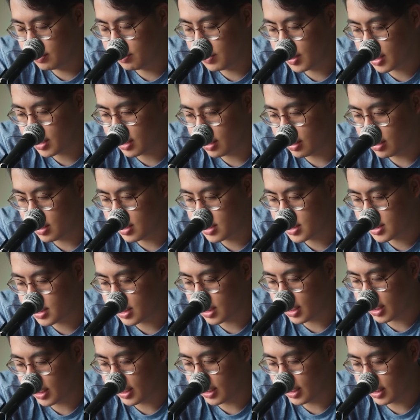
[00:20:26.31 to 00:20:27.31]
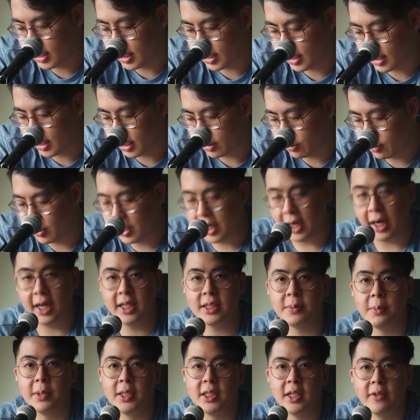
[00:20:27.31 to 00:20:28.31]
I really
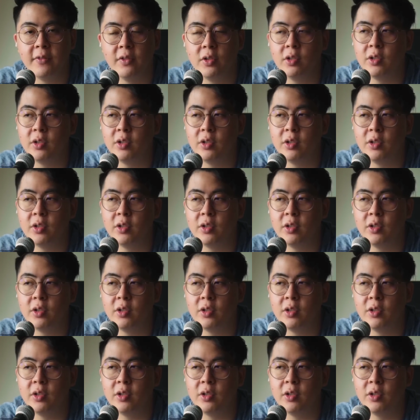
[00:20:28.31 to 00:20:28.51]
asked myself,